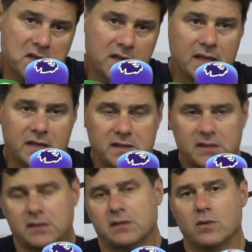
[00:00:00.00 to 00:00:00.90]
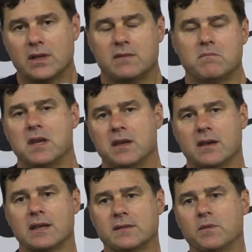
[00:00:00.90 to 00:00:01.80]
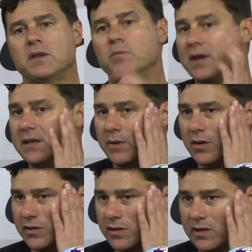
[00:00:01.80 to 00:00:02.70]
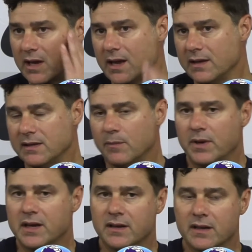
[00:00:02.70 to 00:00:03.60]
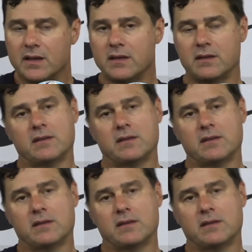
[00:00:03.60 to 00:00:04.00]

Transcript: that is what makes us very pleased because he's a, he's a player that